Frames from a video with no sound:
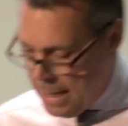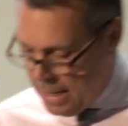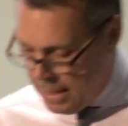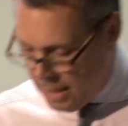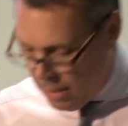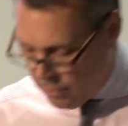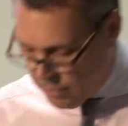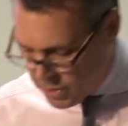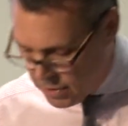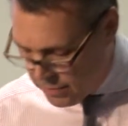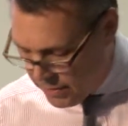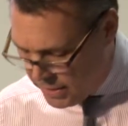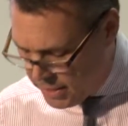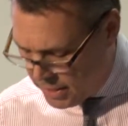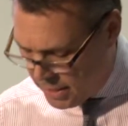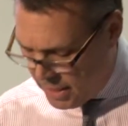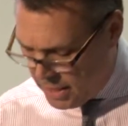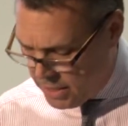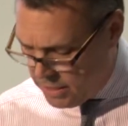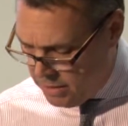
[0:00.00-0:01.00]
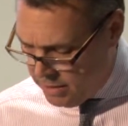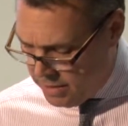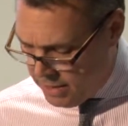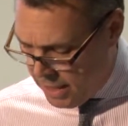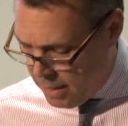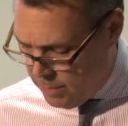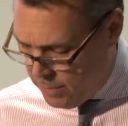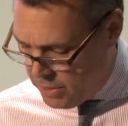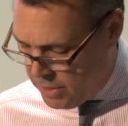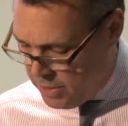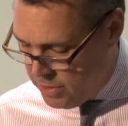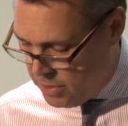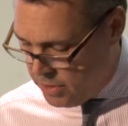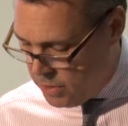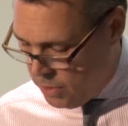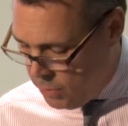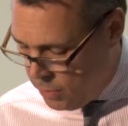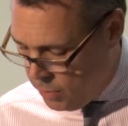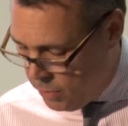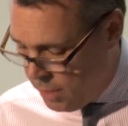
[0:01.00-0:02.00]
Levels of educational attainment in
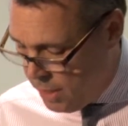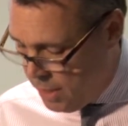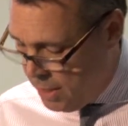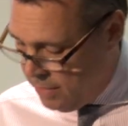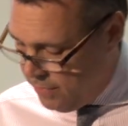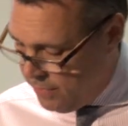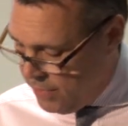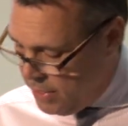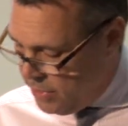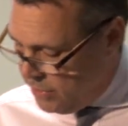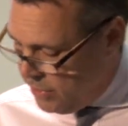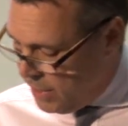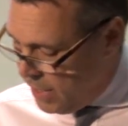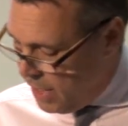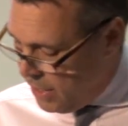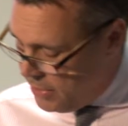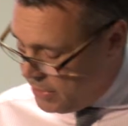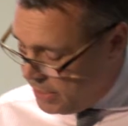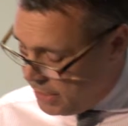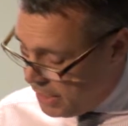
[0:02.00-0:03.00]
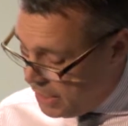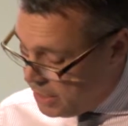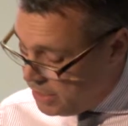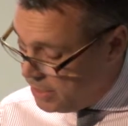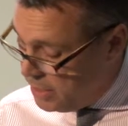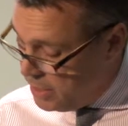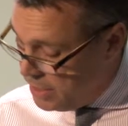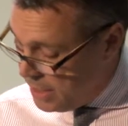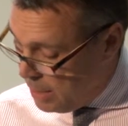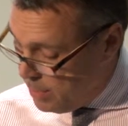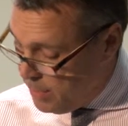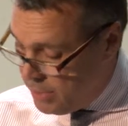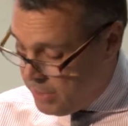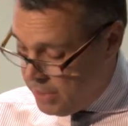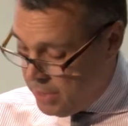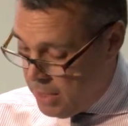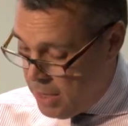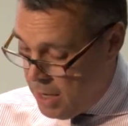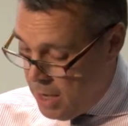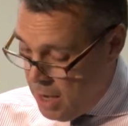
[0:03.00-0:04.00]
school, further and higher education in
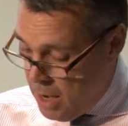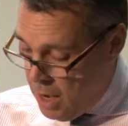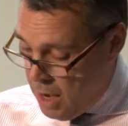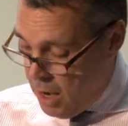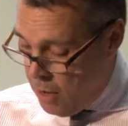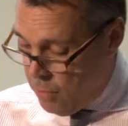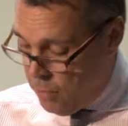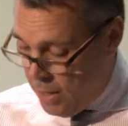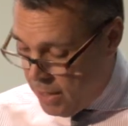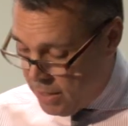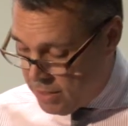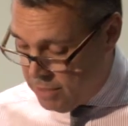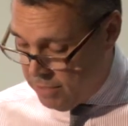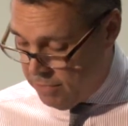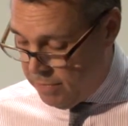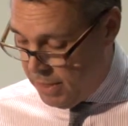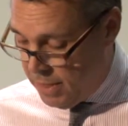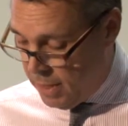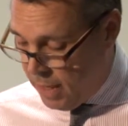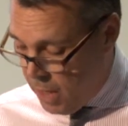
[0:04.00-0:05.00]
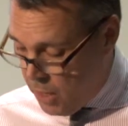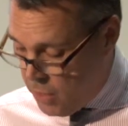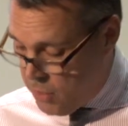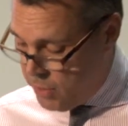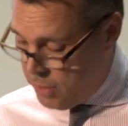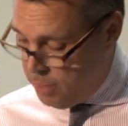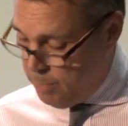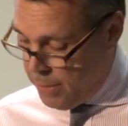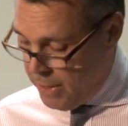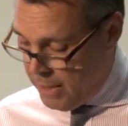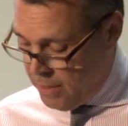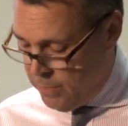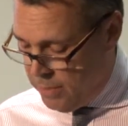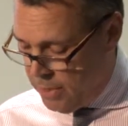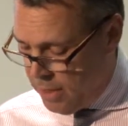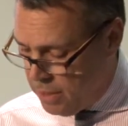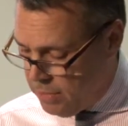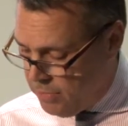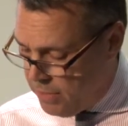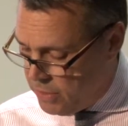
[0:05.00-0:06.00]
Shepparton are relatively low compared with
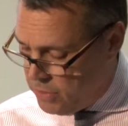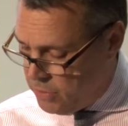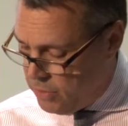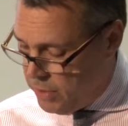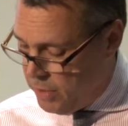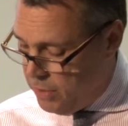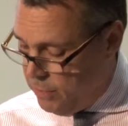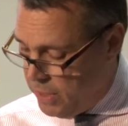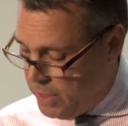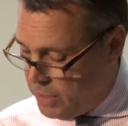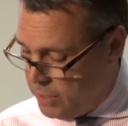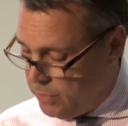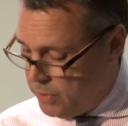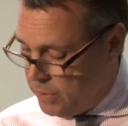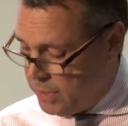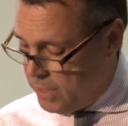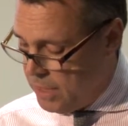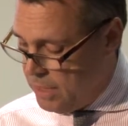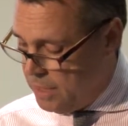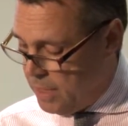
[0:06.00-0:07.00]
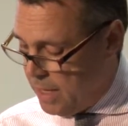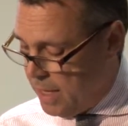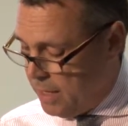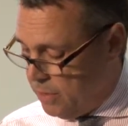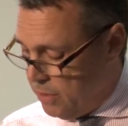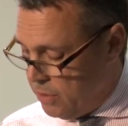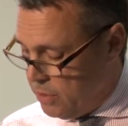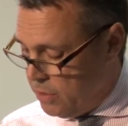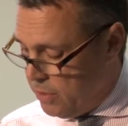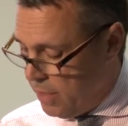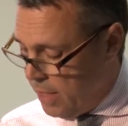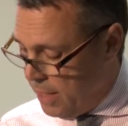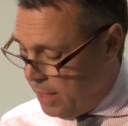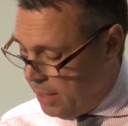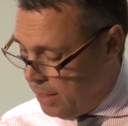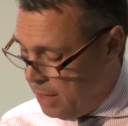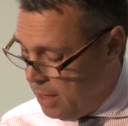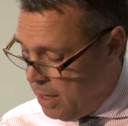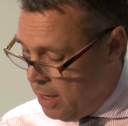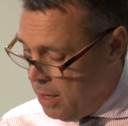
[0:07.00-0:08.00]
other Victorian regional cities and
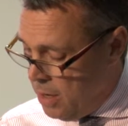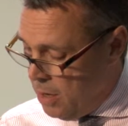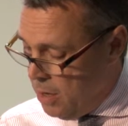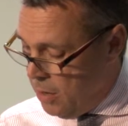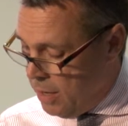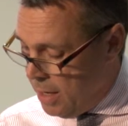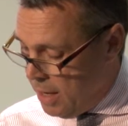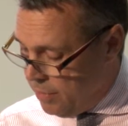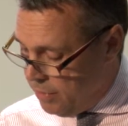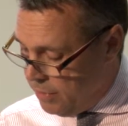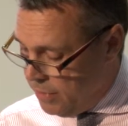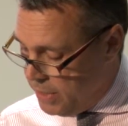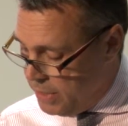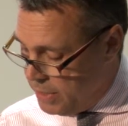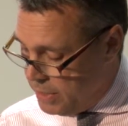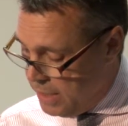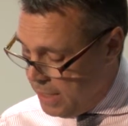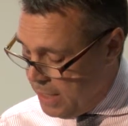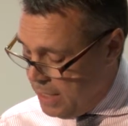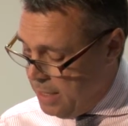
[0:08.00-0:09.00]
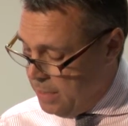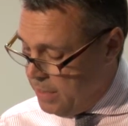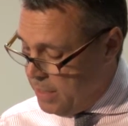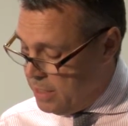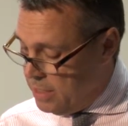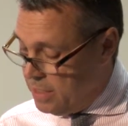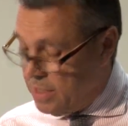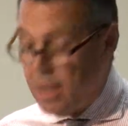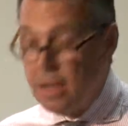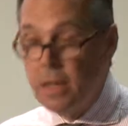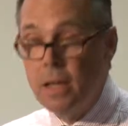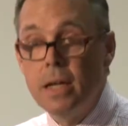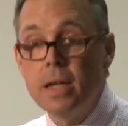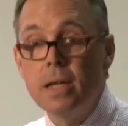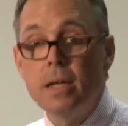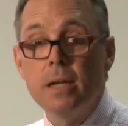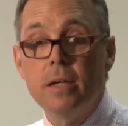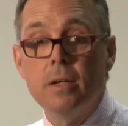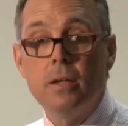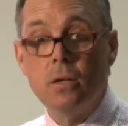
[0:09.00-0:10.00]
Australia on average. This is a
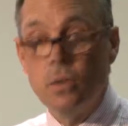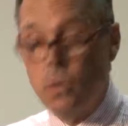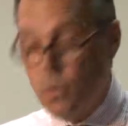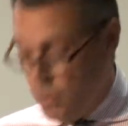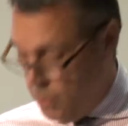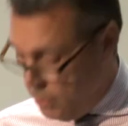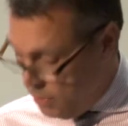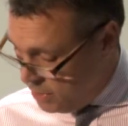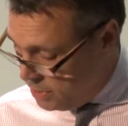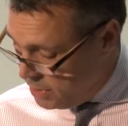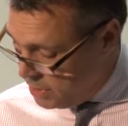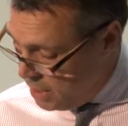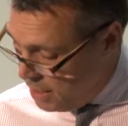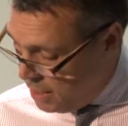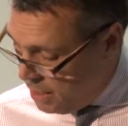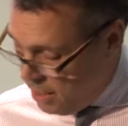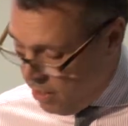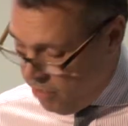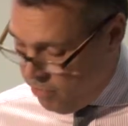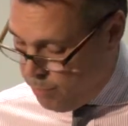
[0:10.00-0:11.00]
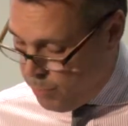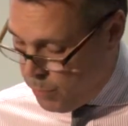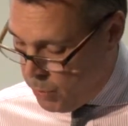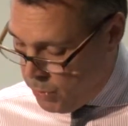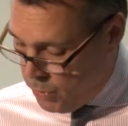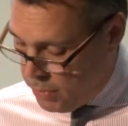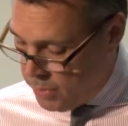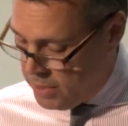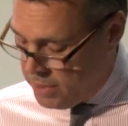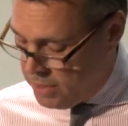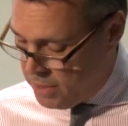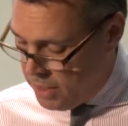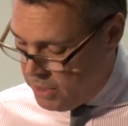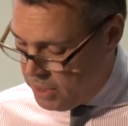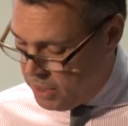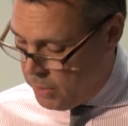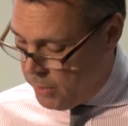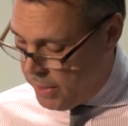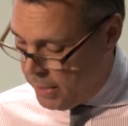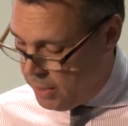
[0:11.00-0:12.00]
leading cause of poorer
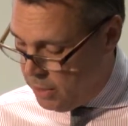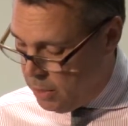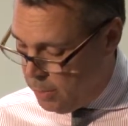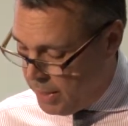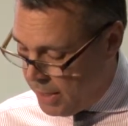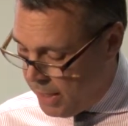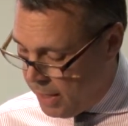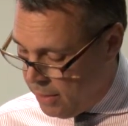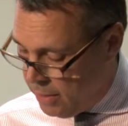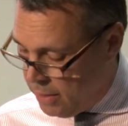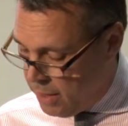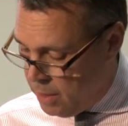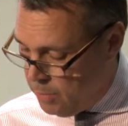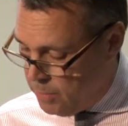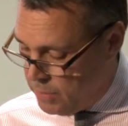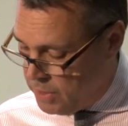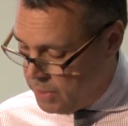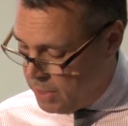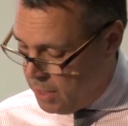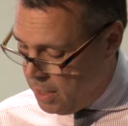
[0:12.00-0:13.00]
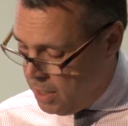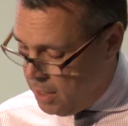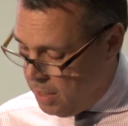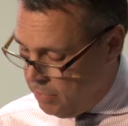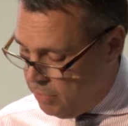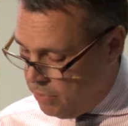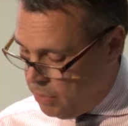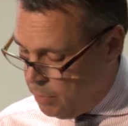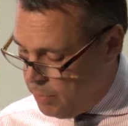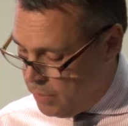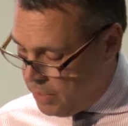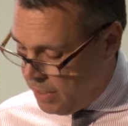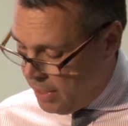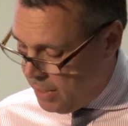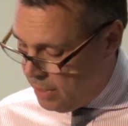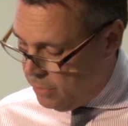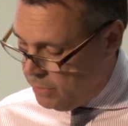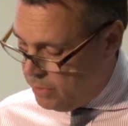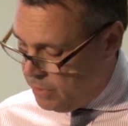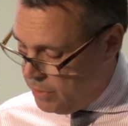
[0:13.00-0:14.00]
socioeconomic outcomes from
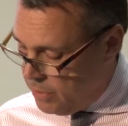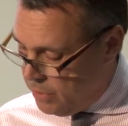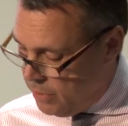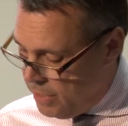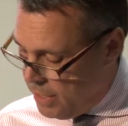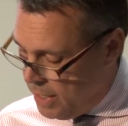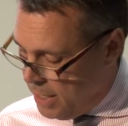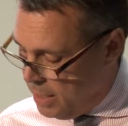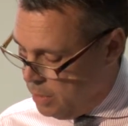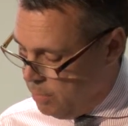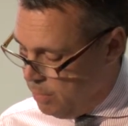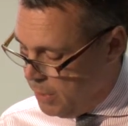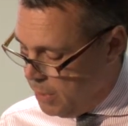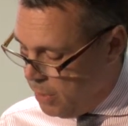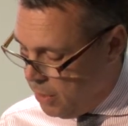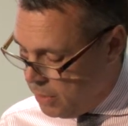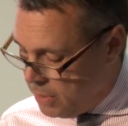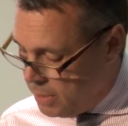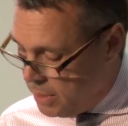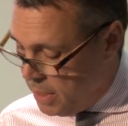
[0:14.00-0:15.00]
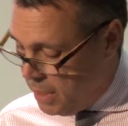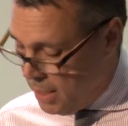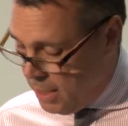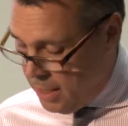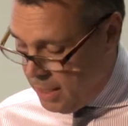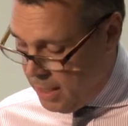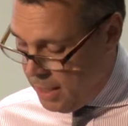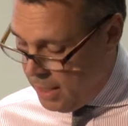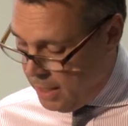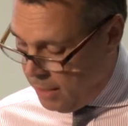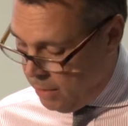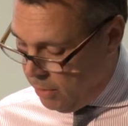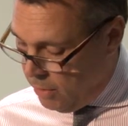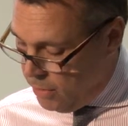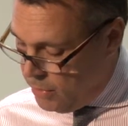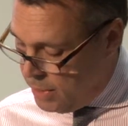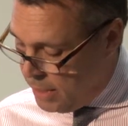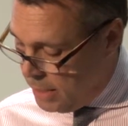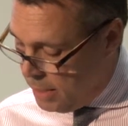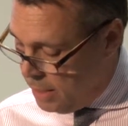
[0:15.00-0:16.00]
cradle to career and beyond,
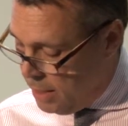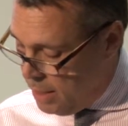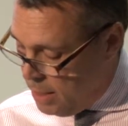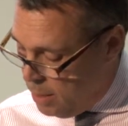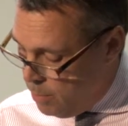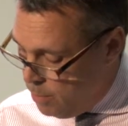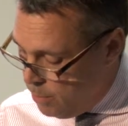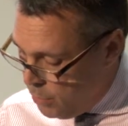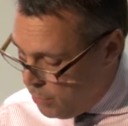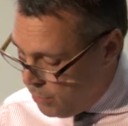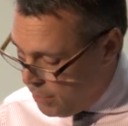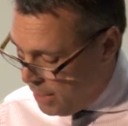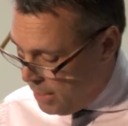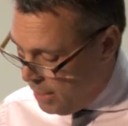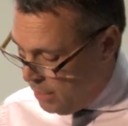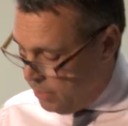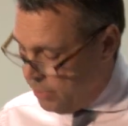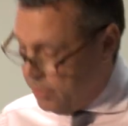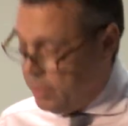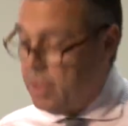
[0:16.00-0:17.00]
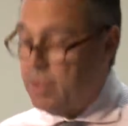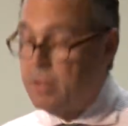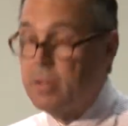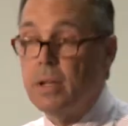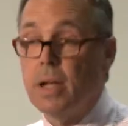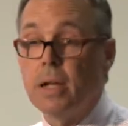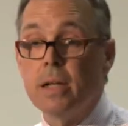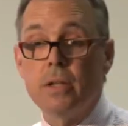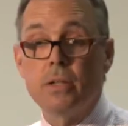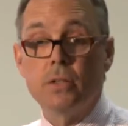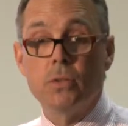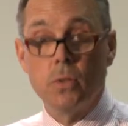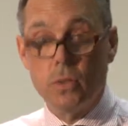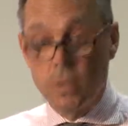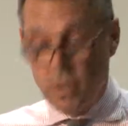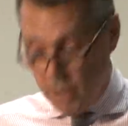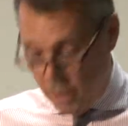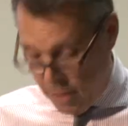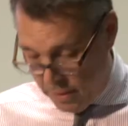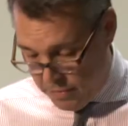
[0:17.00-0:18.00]
including poorer health and slightly
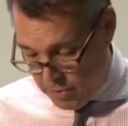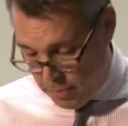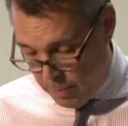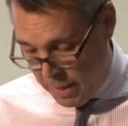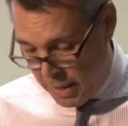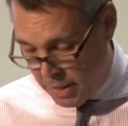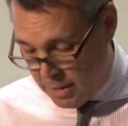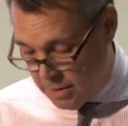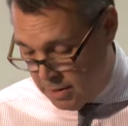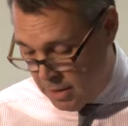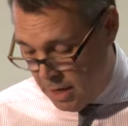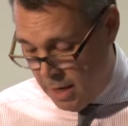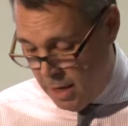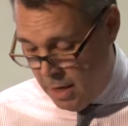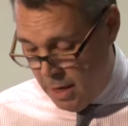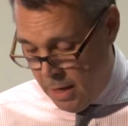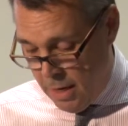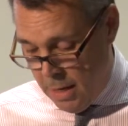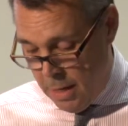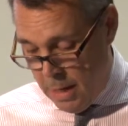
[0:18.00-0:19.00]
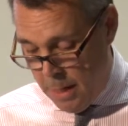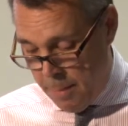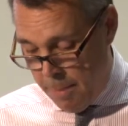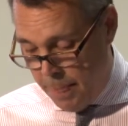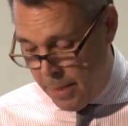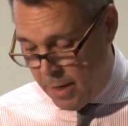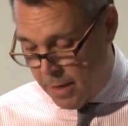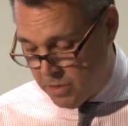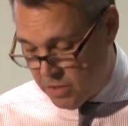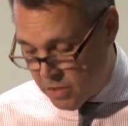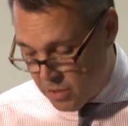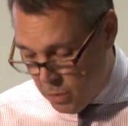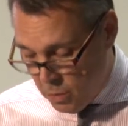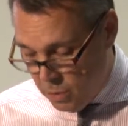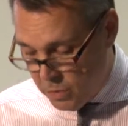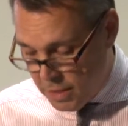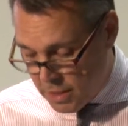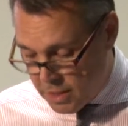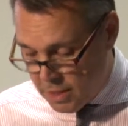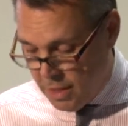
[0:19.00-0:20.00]
shorter lifespans. And school
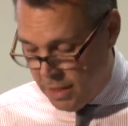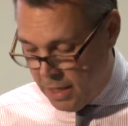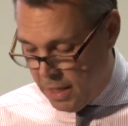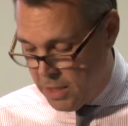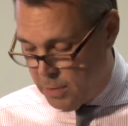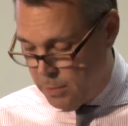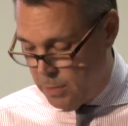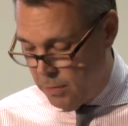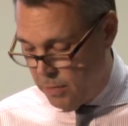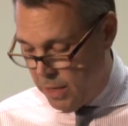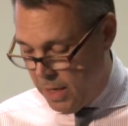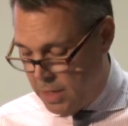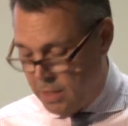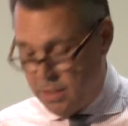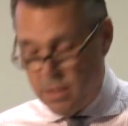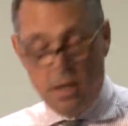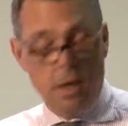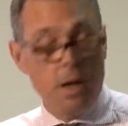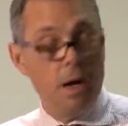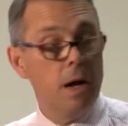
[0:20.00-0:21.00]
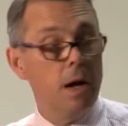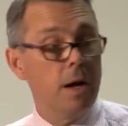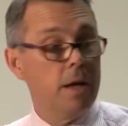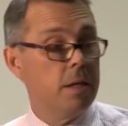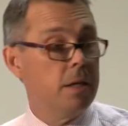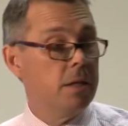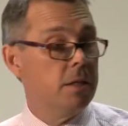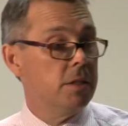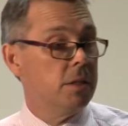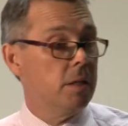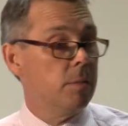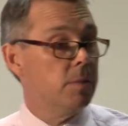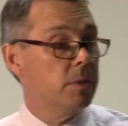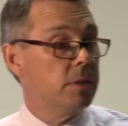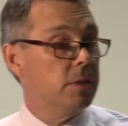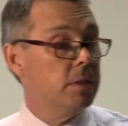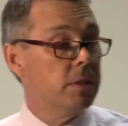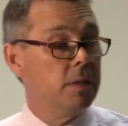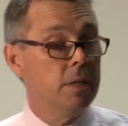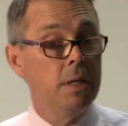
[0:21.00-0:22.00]
disengagement rates are high in
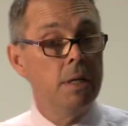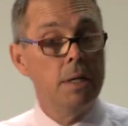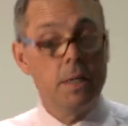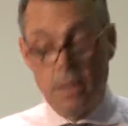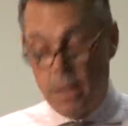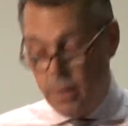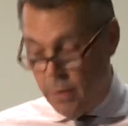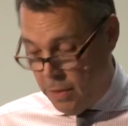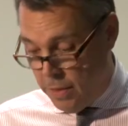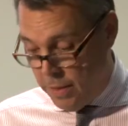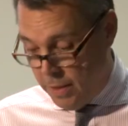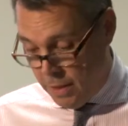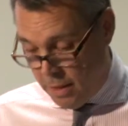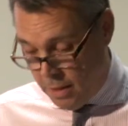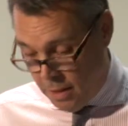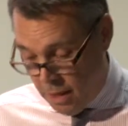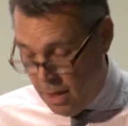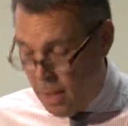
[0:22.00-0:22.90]
Shepparton. Now, I think